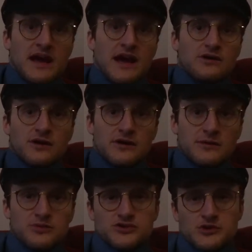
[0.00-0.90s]
alcohol
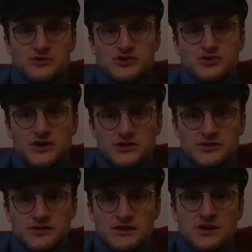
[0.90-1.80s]
and prescription drug
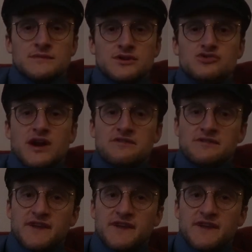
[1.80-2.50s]
use, driving